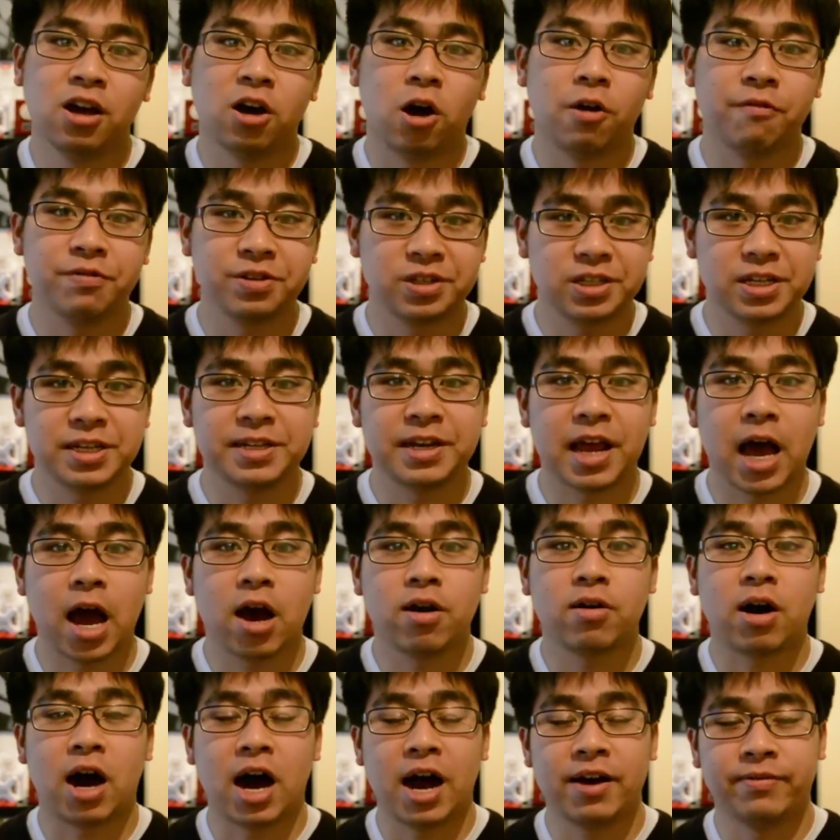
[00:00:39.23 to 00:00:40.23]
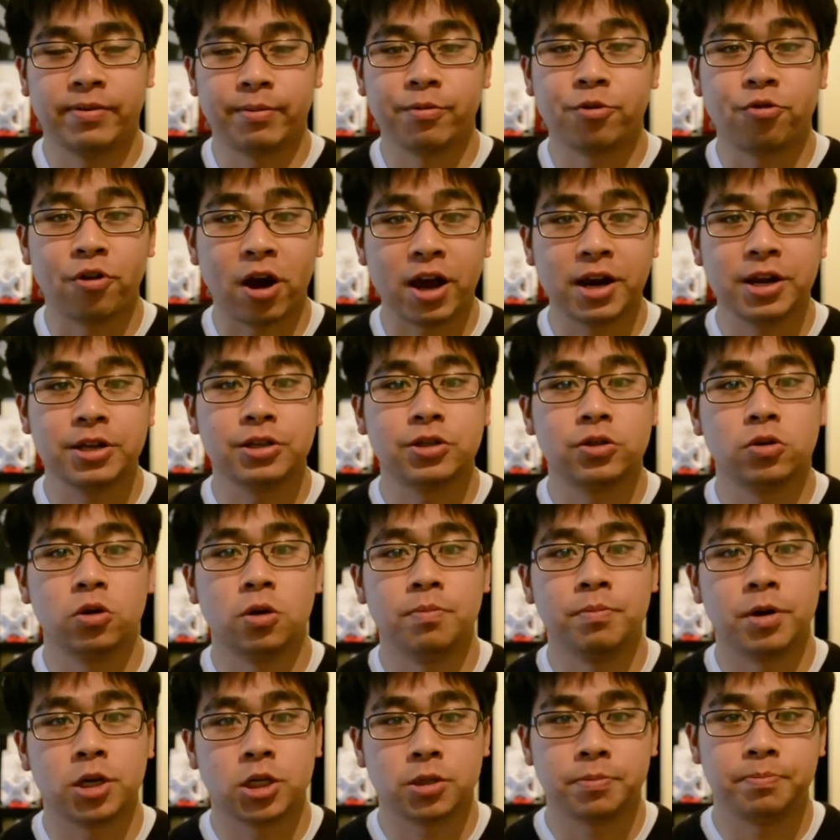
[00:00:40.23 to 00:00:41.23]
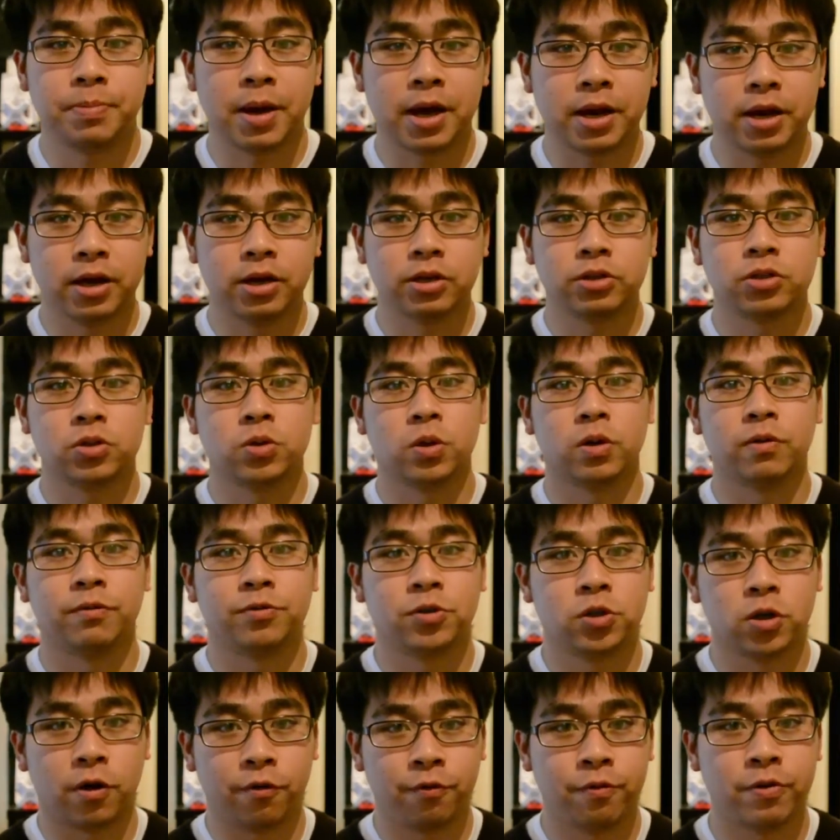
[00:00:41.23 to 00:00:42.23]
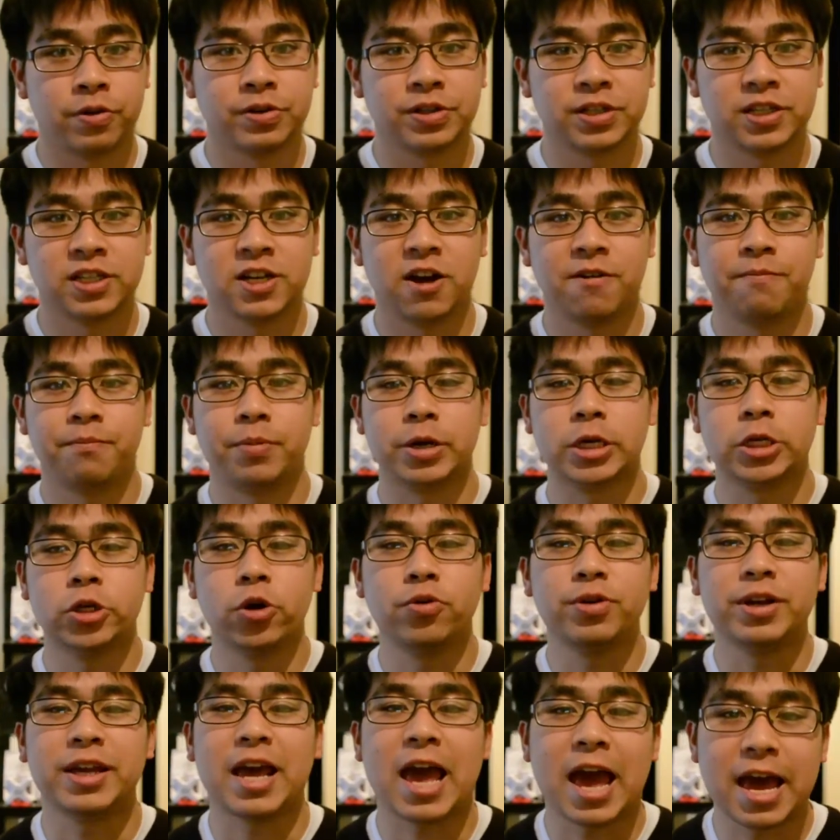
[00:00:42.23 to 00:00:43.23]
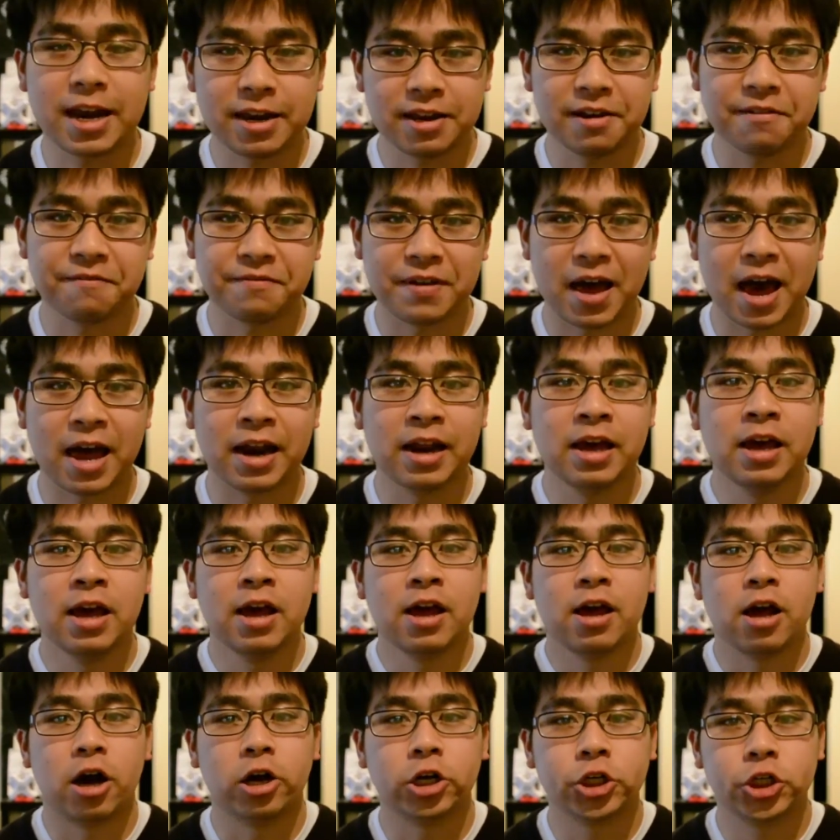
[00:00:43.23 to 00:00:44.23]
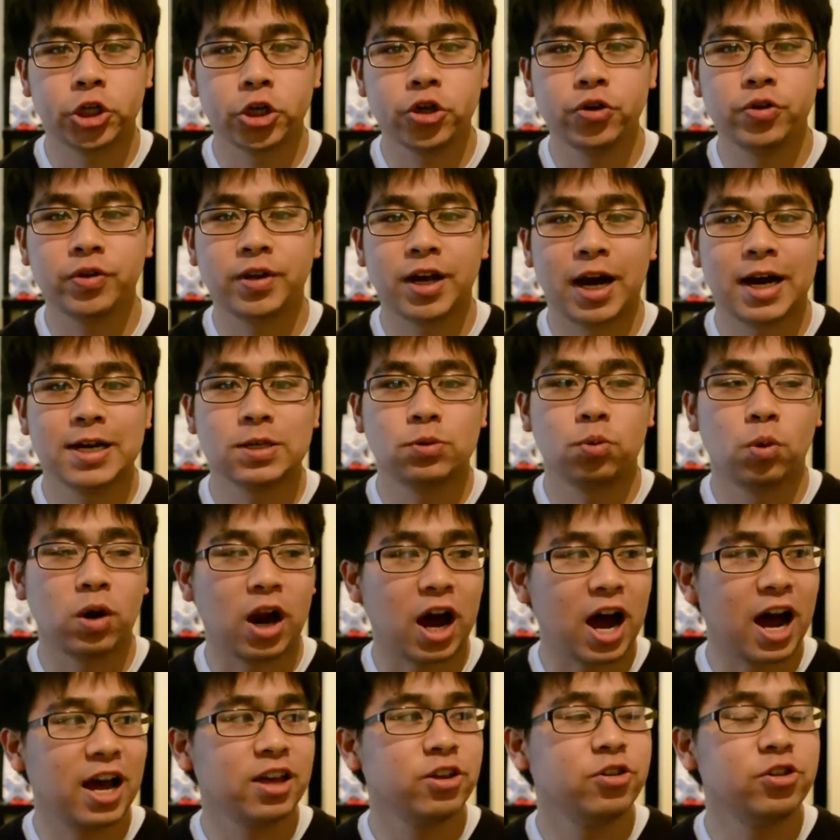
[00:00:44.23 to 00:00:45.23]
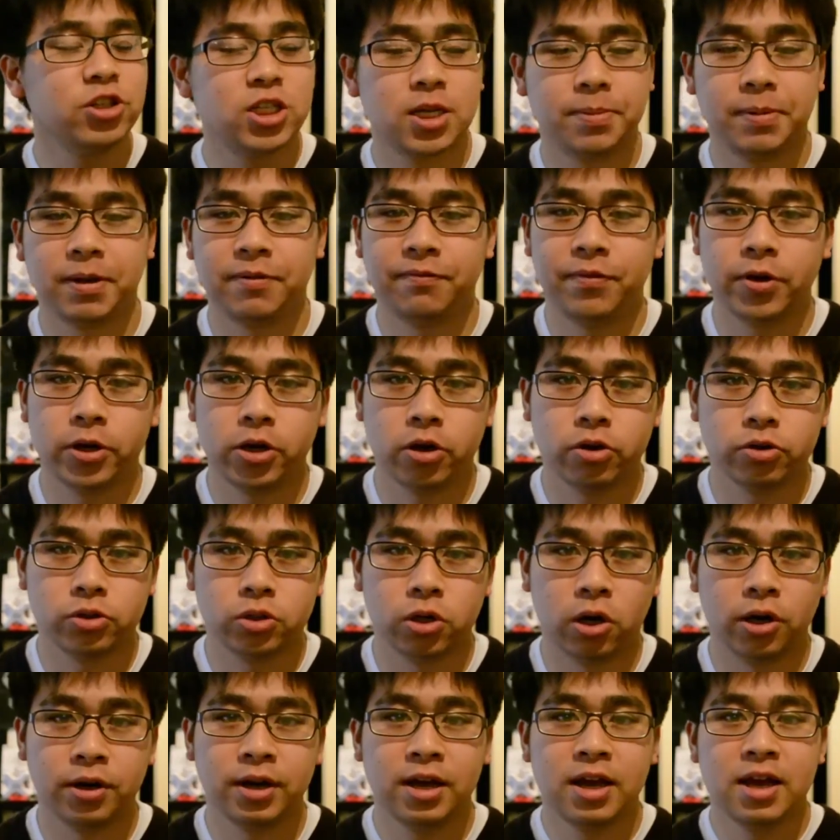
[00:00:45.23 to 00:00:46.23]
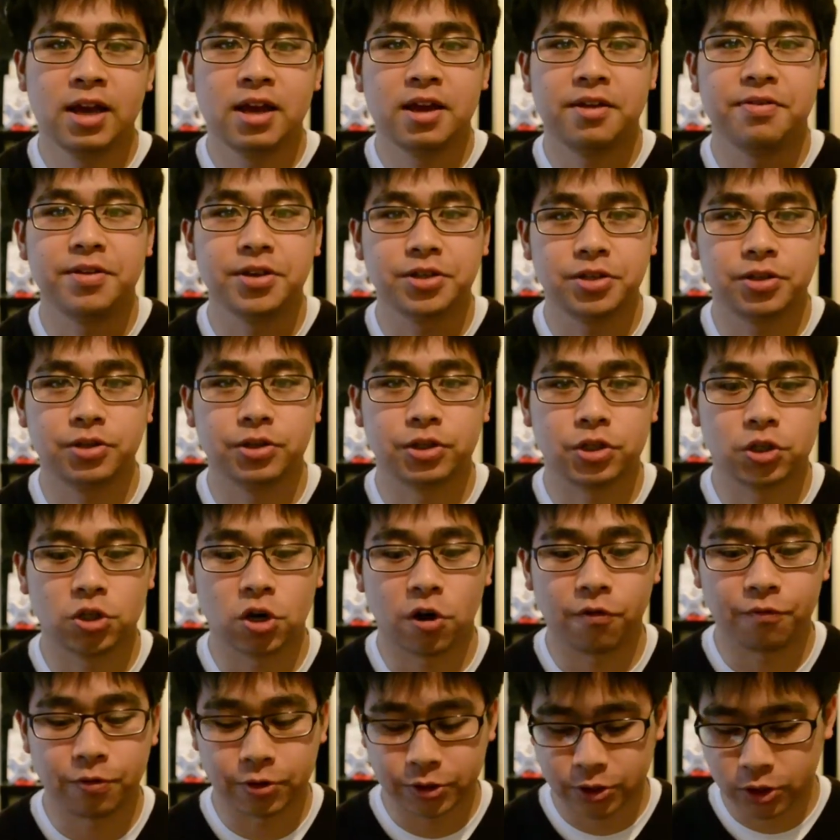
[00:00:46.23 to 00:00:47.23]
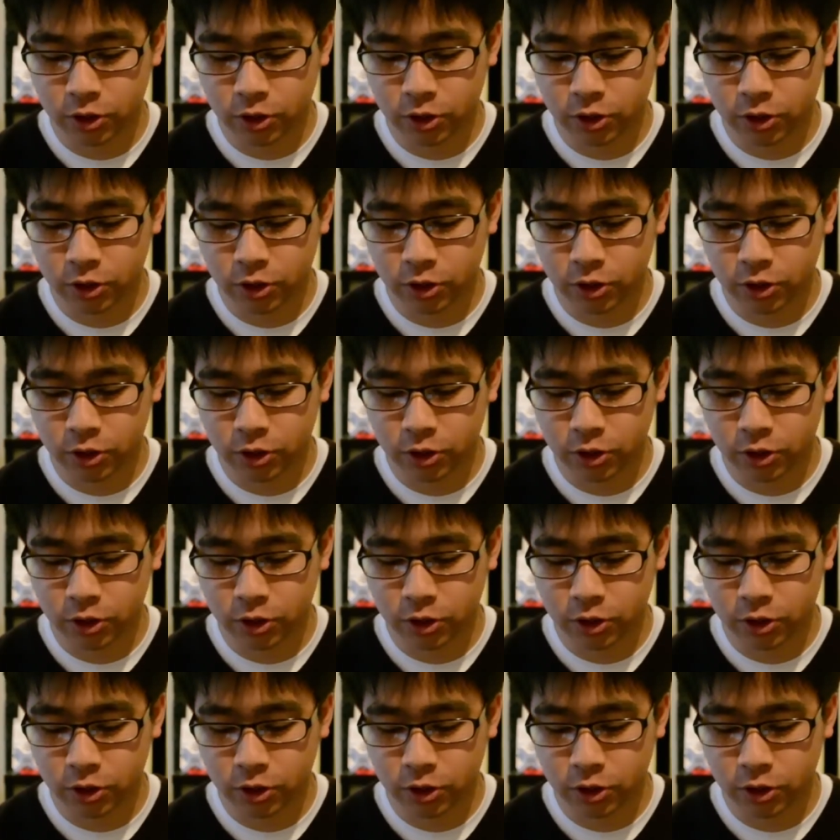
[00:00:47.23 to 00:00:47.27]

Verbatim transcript: Obviously now I've upgraded to a much better sort of software and stuff, but you don't need any of that. I'll show you guys what I use to make videos on. This is the software.